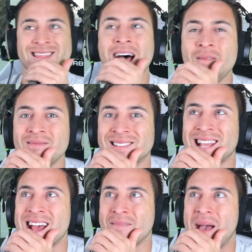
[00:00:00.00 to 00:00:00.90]
That one was
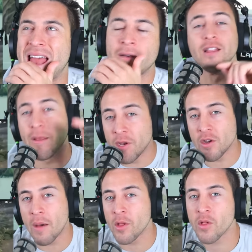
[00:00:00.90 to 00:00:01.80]
kind of bad. Let me know
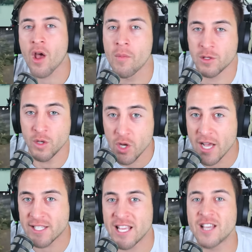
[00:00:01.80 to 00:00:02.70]
down below in the comments who you
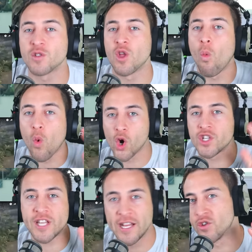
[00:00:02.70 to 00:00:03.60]
guys think was the
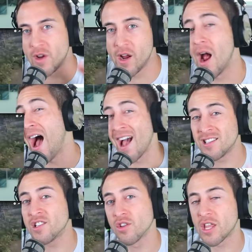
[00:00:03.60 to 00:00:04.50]
worst injury here. I
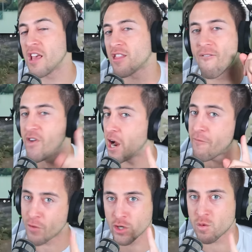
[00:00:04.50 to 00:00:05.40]
still think the very
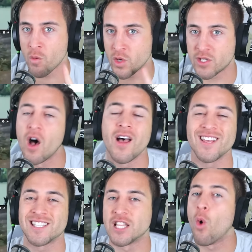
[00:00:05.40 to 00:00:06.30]
first one we saw
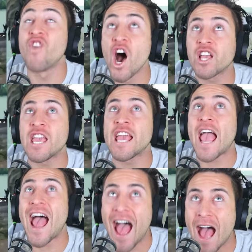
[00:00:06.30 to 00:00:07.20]
is the
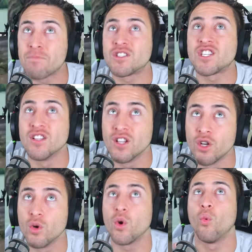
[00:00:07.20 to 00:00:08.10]

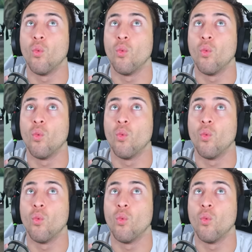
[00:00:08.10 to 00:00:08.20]
absolute